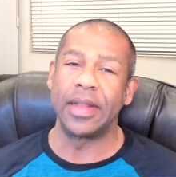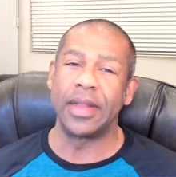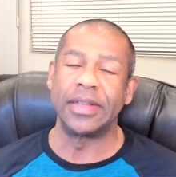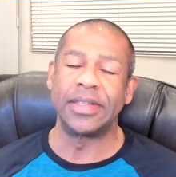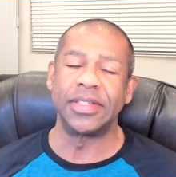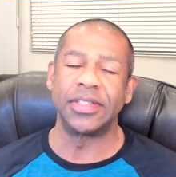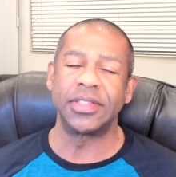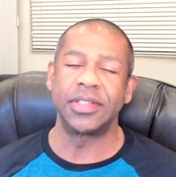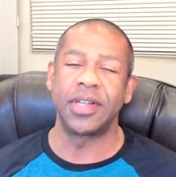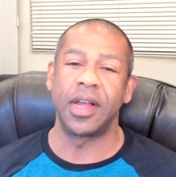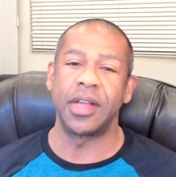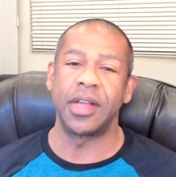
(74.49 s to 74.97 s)

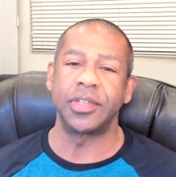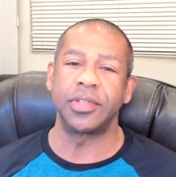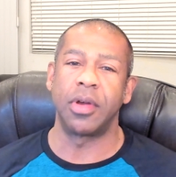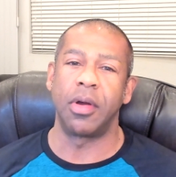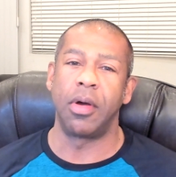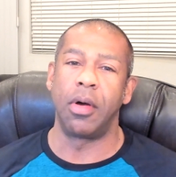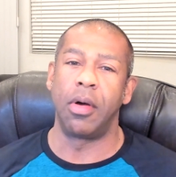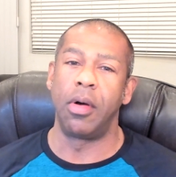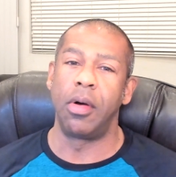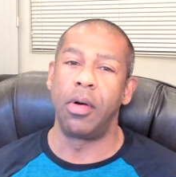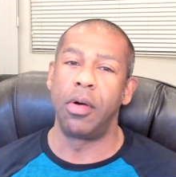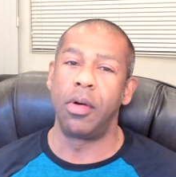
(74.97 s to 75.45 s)
discuss
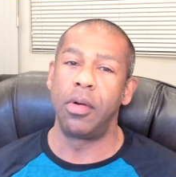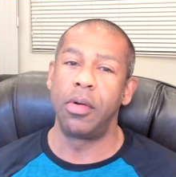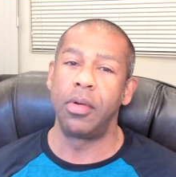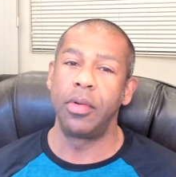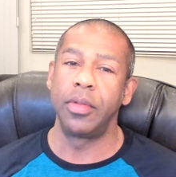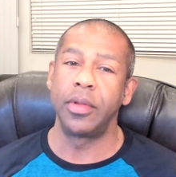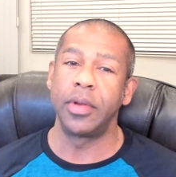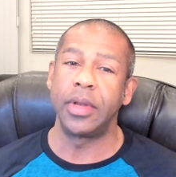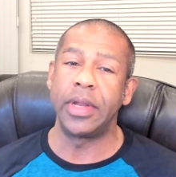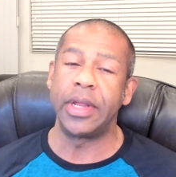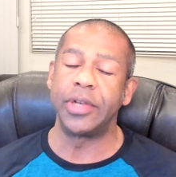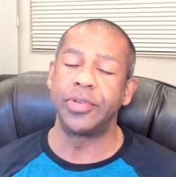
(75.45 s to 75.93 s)
all
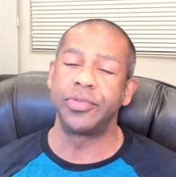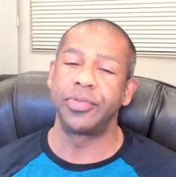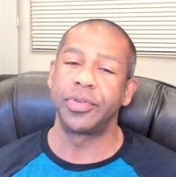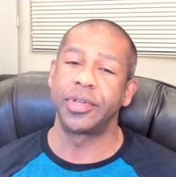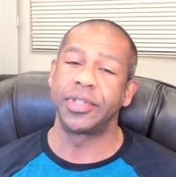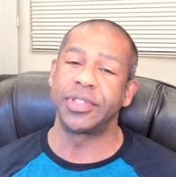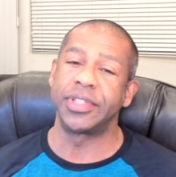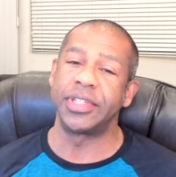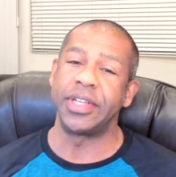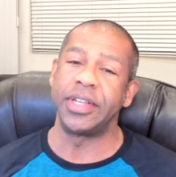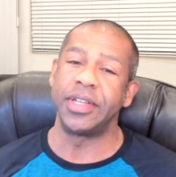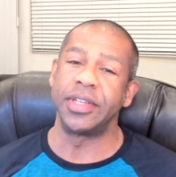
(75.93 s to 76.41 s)
the
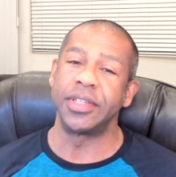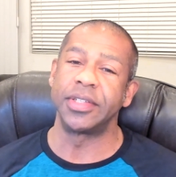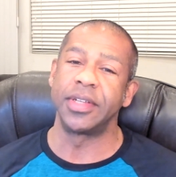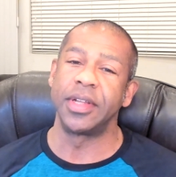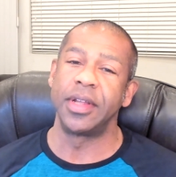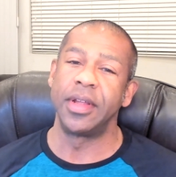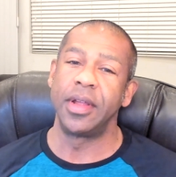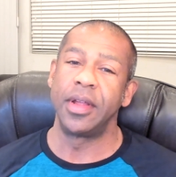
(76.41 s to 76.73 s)
intricacies